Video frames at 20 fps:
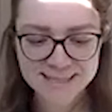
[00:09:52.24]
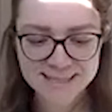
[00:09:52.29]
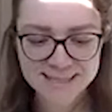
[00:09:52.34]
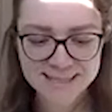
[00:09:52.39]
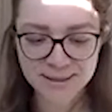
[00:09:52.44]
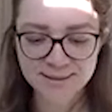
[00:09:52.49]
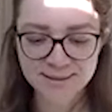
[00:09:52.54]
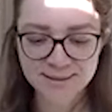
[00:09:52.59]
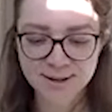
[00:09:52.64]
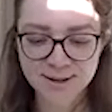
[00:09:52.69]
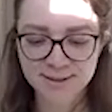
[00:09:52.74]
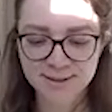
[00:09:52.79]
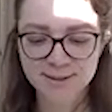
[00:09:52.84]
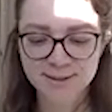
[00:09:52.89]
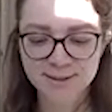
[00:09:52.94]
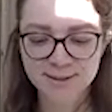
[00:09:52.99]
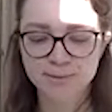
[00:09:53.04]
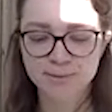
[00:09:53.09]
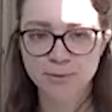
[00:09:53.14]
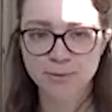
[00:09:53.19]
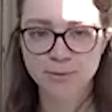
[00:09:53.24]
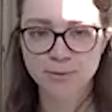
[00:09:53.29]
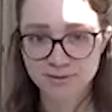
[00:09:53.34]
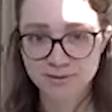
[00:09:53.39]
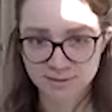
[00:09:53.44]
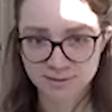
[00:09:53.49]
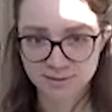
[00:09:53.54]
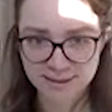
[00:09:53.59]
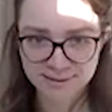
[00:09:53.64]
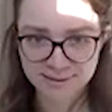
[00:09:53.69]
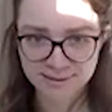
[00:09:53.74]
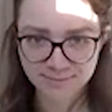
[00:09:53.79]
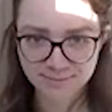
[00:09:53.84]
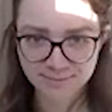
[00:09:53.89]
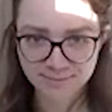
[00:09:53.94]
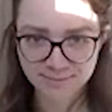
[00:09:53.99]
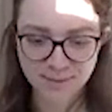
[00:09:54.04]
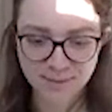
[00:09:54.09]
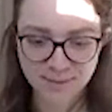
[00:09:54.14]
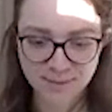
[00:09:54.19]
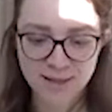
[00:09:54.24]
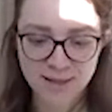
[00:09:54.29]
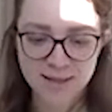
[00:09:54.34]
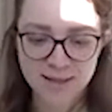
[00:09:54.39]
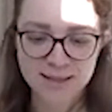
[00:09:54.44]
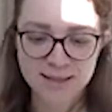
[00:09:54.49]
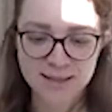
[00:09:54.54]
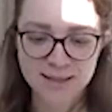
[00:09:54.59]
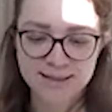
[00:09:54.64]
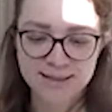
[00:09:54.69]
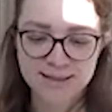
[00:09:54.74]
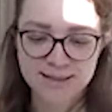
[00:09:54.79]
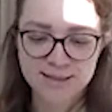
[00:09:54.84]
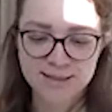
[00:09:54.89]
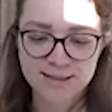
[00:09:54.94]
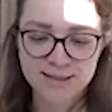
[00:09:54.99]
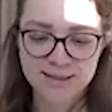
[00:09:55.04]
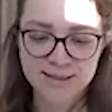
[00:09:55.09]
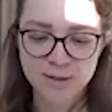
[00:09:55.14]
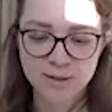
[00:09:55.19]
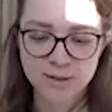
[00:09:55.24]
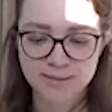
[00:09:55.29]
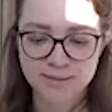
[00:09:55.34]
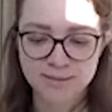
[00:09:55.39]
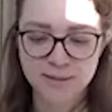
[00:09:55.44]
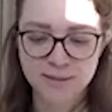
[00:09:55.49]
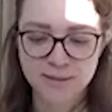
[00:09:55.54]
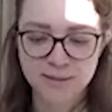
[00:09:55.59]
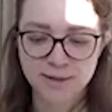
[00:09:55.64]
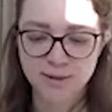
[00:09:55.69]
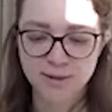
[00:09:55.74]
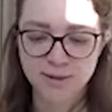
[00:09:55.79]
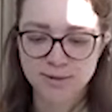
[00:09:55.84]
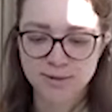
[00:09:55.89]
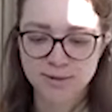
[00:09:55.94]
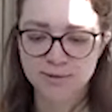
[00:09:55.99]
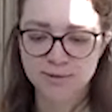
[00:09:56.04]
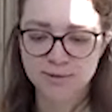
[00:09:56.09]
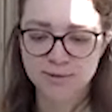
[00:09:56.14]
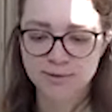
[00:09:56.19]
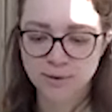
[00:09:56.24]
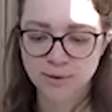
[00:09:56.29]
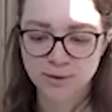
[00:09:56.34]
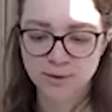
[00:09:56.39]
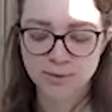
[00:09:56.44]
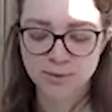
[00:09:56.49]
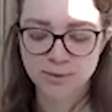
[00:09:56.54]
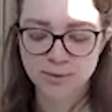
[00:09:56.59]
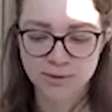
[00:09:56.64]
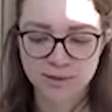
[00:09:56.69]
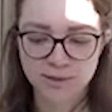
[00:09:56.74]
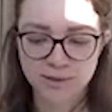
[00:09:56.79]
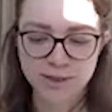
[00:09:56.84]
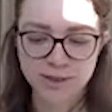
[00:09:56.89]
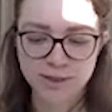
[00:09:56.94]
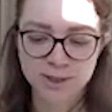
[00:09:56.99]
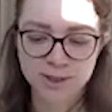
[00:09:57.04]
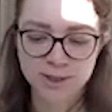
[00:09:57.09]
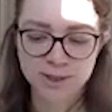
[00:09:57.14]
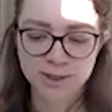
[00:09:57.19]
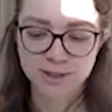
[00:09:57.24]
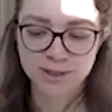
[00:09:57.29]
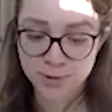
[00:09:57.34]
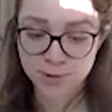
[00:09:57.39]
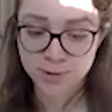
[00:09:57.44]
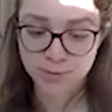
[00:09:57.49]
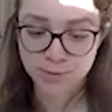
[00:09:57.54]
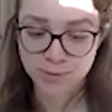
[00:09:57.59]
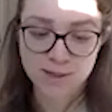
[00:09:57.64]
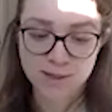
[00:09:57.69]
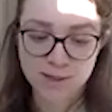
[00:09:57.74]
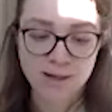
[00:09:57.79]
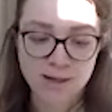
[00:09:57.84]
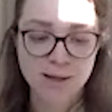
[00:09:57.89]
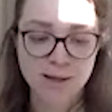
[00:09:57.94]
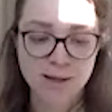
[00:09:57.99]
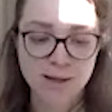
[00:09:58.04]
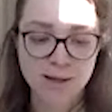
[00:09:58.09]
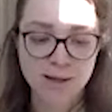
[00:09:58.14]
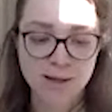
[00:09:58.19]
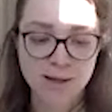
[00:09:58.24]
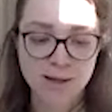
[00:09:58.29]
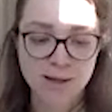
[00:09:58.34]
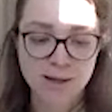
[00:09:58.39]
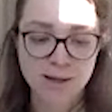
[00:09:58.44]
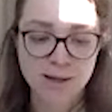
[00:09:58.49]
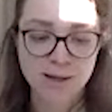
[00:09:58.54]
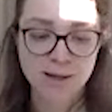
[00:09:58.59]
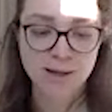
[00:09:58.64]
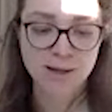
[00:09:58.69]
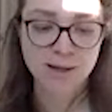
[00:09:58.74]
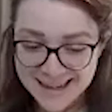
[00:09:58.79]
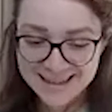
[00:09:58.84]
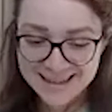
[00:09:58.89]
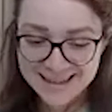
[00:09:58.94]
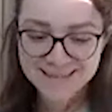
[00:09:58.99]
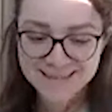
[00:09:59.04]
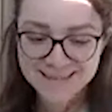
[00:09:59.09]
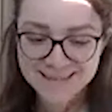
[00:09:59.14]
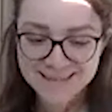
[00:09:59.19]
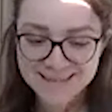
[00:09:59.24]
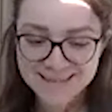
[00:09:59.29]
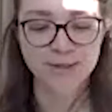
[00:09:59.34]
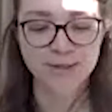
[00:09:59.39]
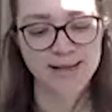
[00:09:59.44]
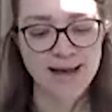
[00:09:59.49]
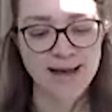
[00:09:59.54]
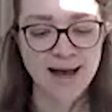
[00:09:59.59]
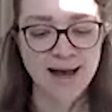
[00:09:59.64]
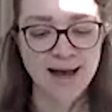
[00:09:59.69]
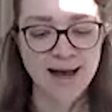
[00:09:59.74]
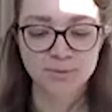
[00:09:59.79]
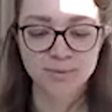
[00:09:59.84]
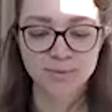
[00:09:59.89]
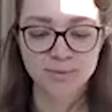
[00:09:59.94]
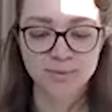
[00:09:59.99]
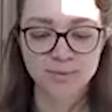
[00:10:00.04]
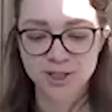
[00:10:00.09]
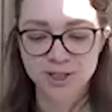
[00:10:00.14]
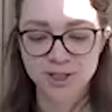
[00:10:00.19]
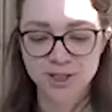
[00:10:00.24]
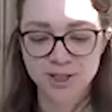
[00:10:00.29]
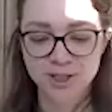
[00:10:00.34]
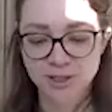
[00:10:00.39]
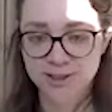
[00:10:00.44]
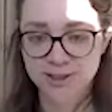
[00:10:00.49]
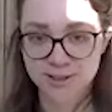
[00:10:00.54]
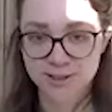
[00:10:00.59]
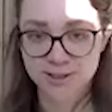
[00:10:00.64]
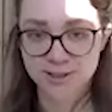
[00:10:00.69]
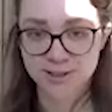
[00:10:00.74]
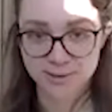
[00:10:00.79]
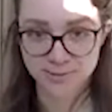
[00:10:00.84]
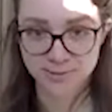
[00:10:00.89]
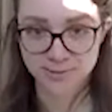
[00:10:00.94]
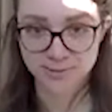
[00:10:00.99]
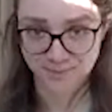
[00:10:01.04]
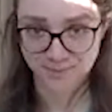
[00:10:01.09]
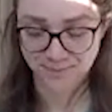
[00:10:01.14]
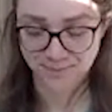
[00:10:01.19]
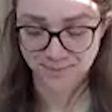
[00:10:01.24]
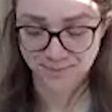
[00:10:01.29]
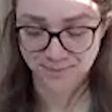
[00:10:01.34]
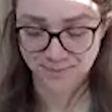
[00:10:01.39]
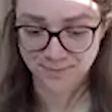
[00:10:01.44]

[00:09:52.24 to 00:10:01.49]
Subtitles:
This is a great article from 2015 that is talking about all the potential issues behind a quickly hacked machine learning system.